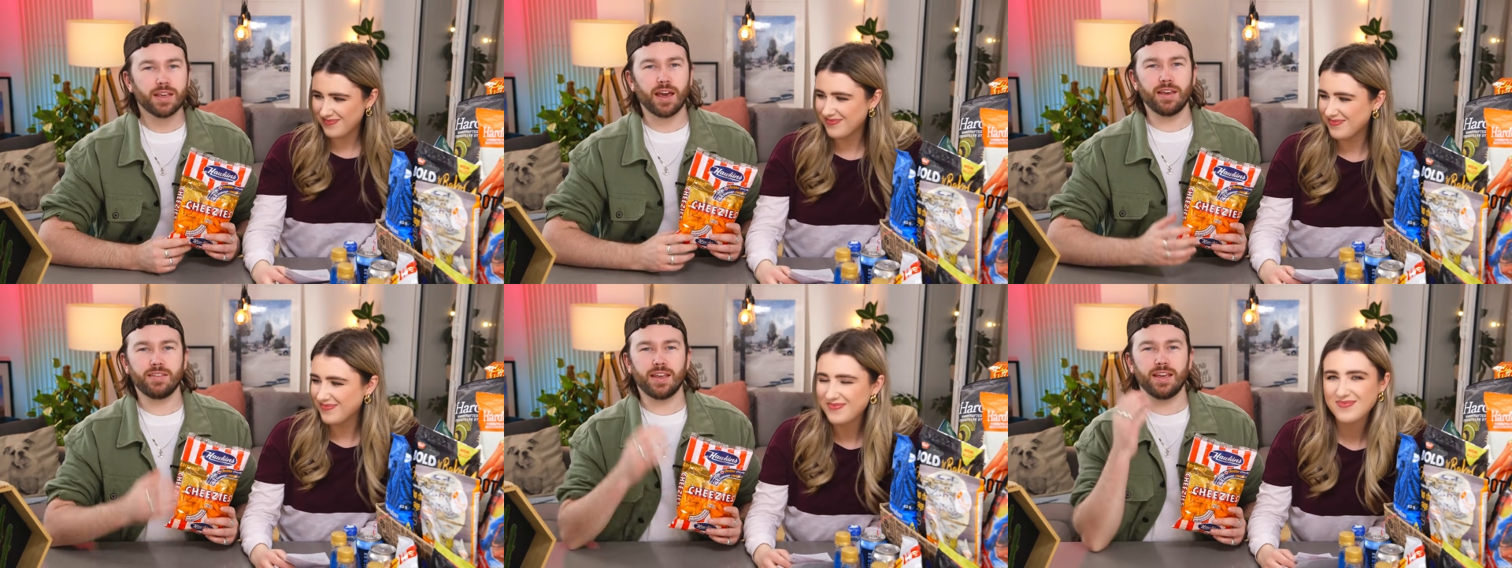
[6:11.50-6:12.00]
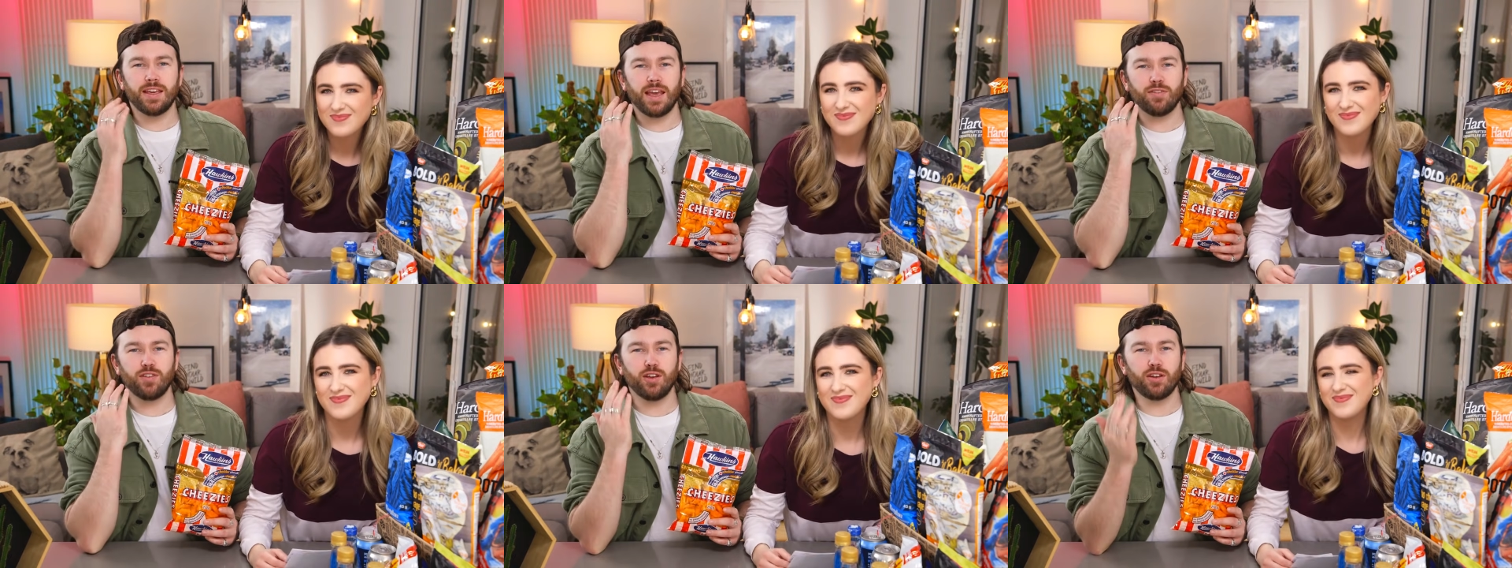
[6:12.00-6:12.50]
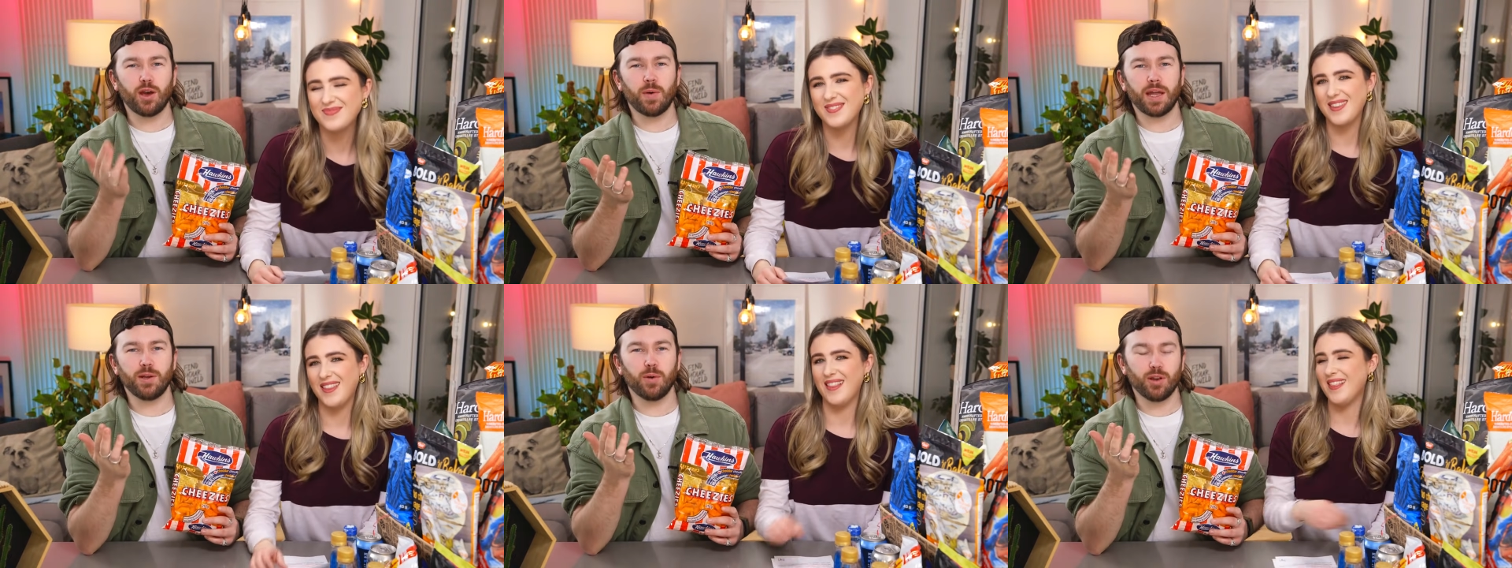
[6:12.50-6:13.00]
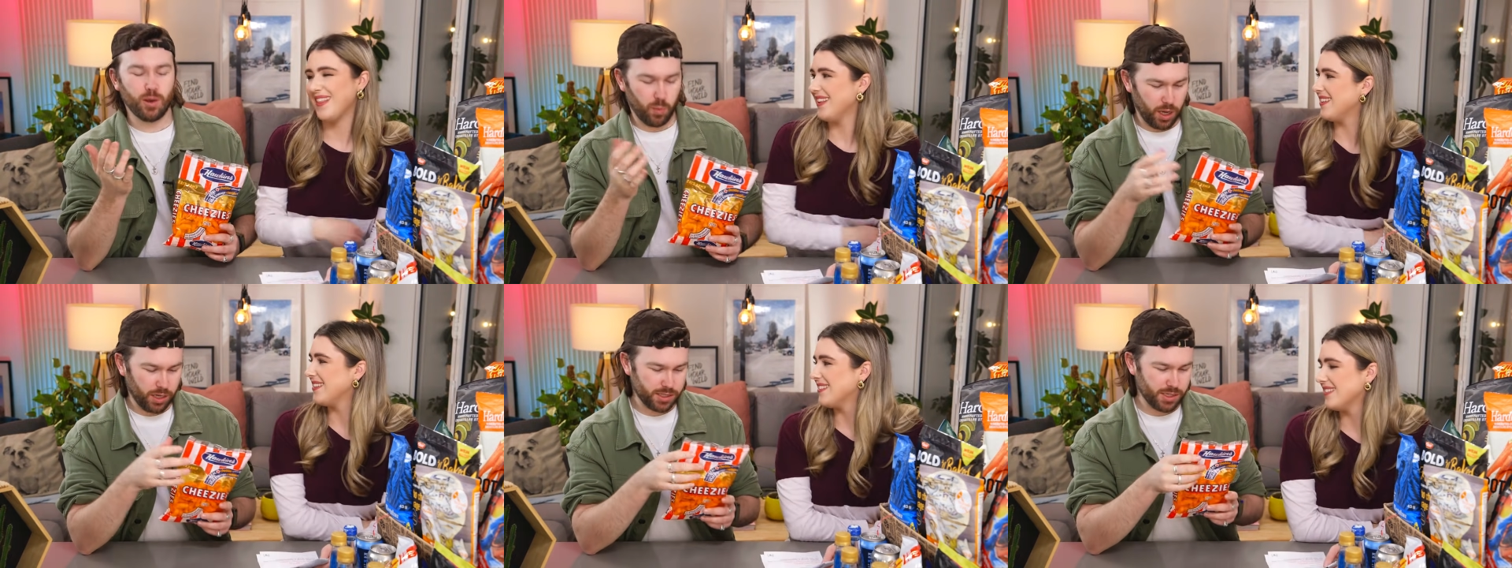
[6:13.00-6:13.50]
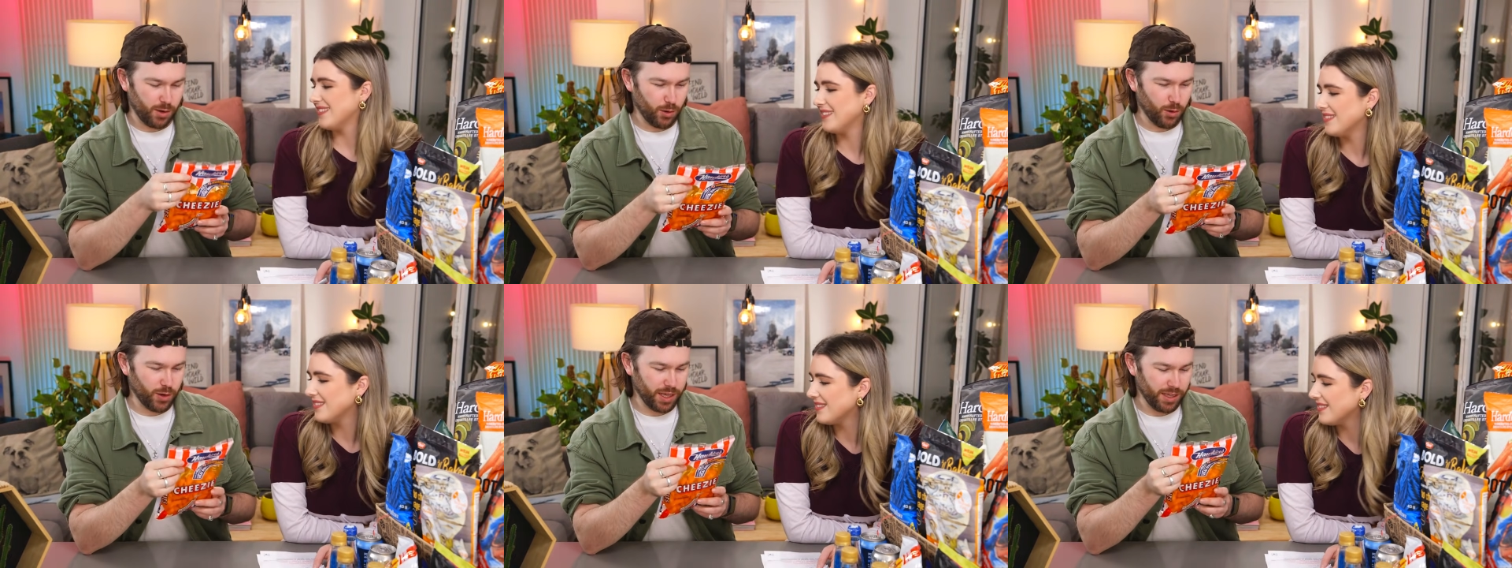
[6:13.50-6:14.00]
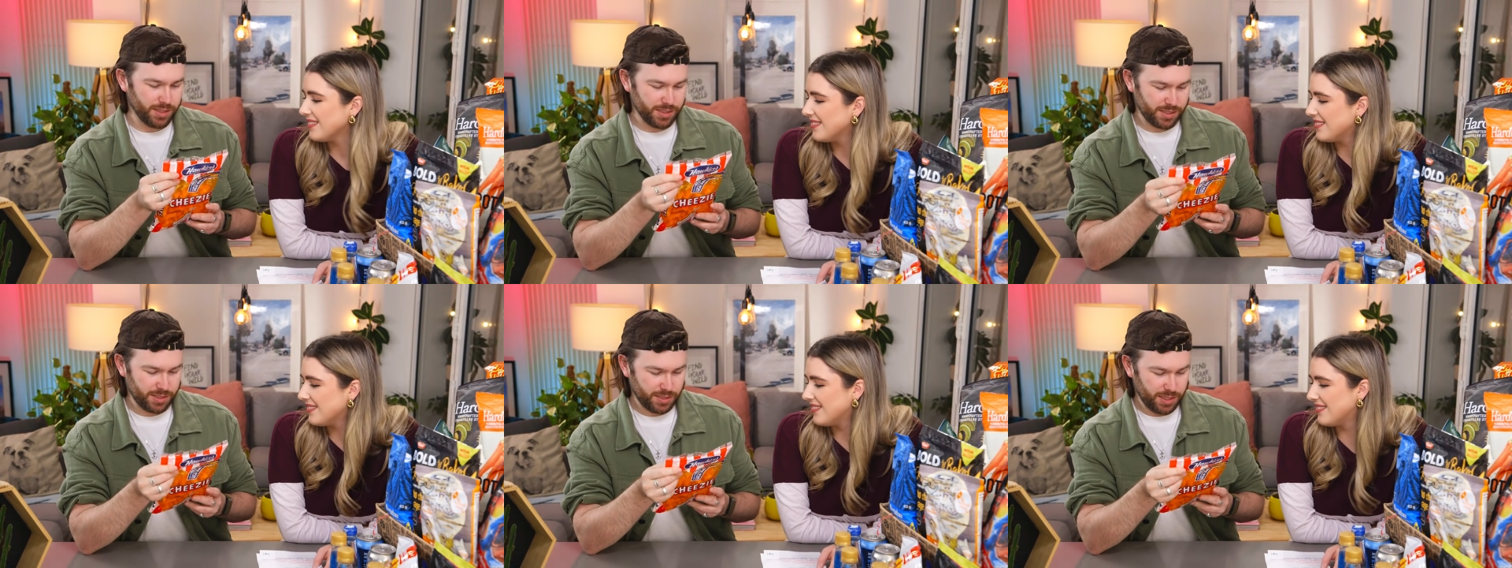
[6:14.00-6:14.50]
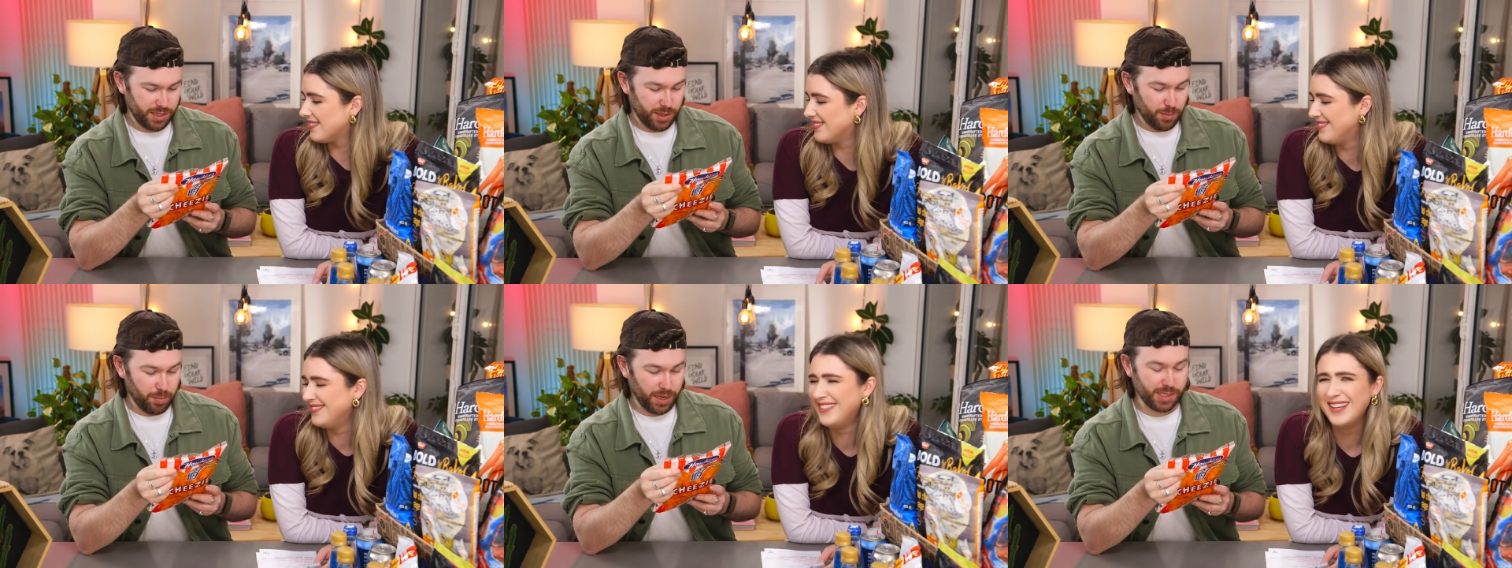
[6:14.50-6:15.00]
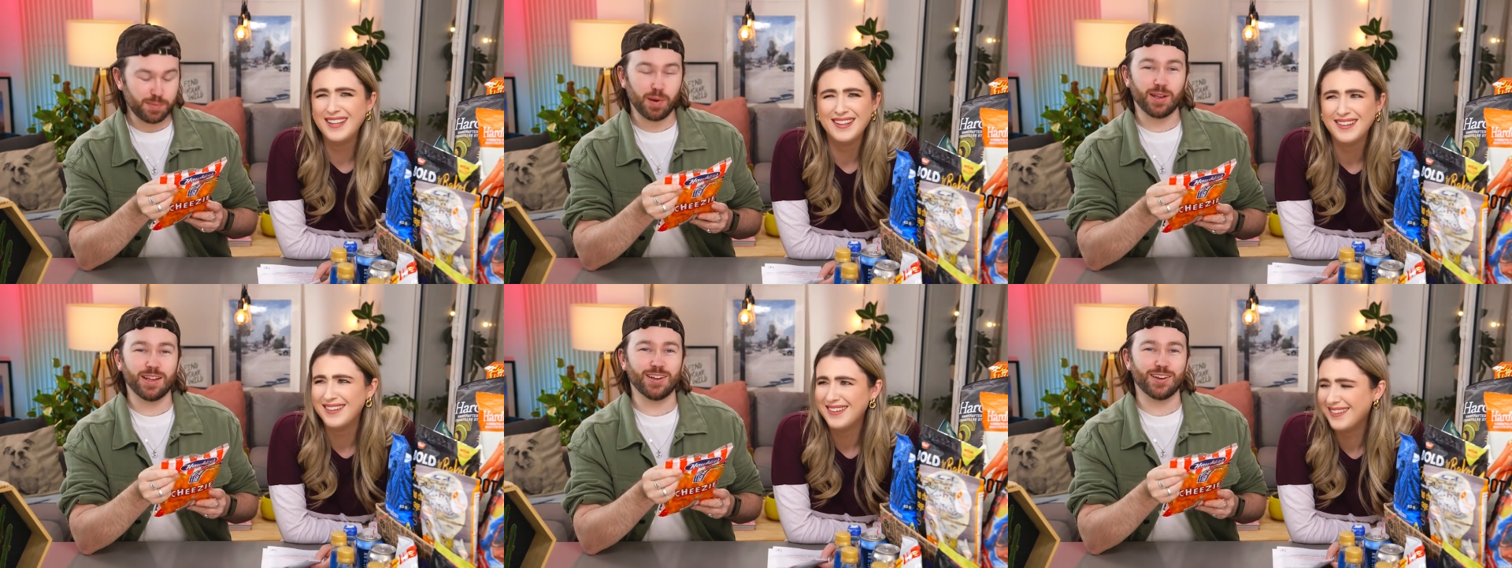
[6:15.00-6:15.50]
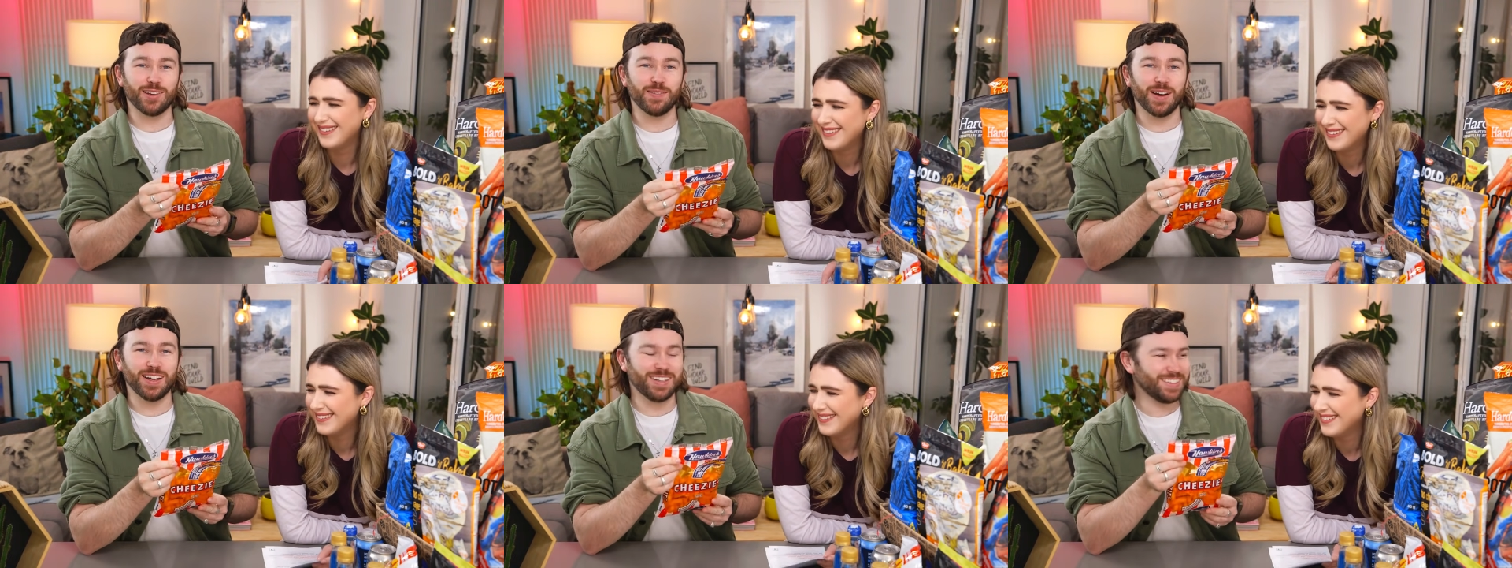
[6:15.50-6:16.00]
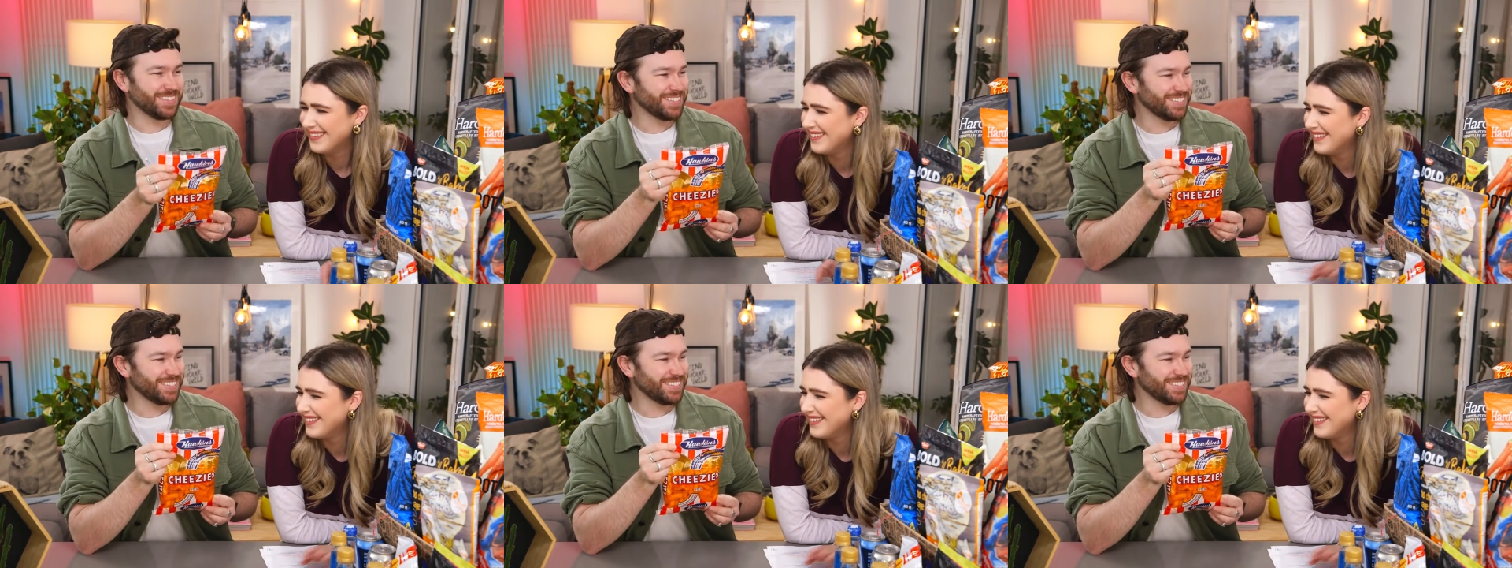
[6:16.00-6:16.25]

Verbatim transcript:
Speaker 1: Katie, if you know anyone who works at Hawkins, please put in a good word.